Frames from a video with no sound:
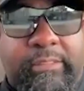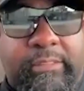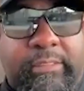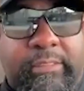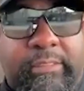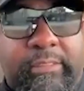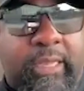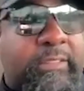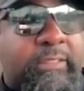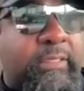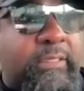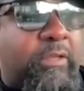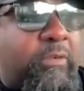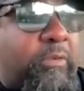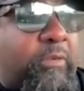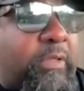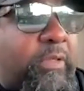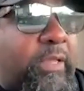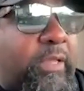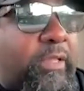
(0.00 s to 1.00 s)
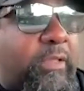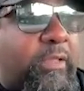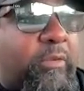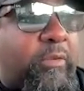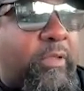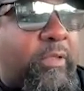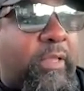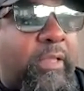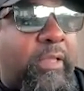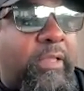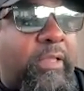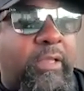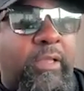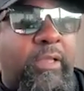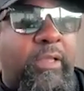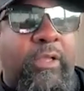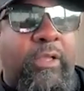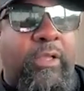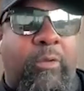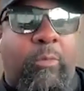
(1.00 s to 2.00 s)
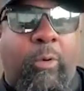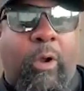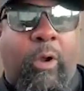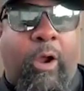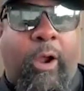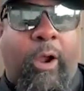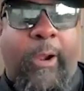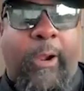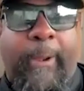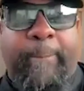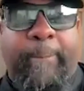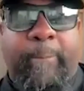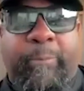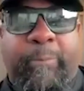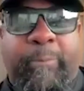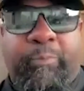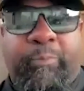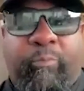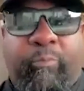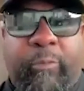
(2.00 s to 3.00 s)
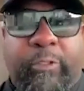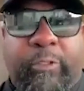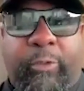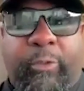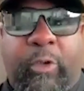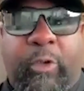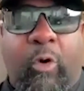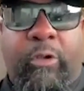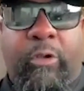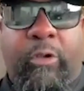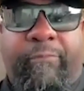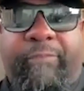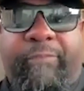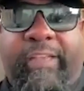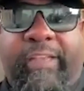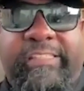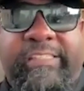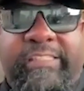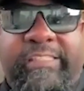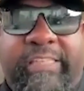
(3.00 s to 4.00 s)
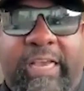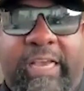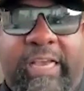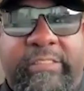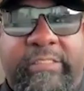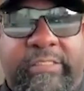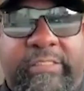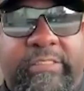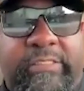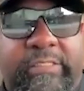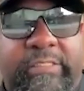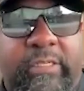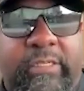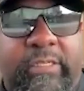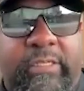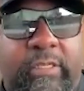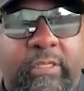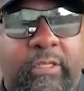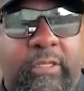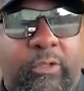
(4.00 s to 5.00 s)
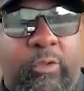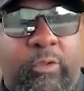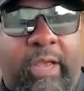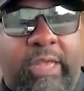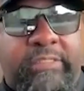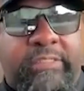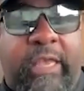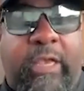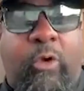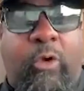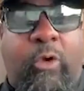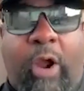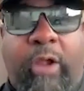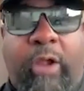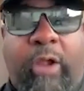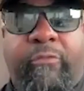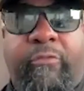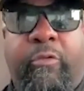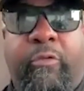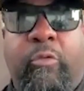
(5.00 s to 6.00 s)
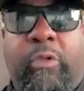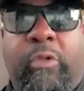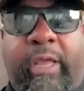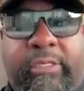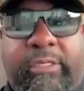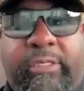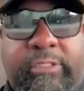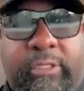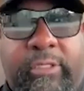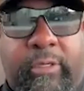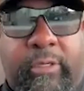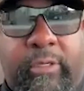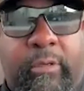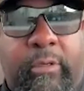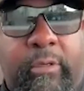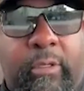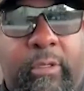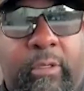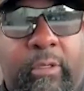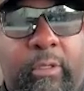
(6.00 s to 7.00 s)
That's locked in. Okay, okay. Well, all right. So we go into facing challenges. You guys had quite a few last year.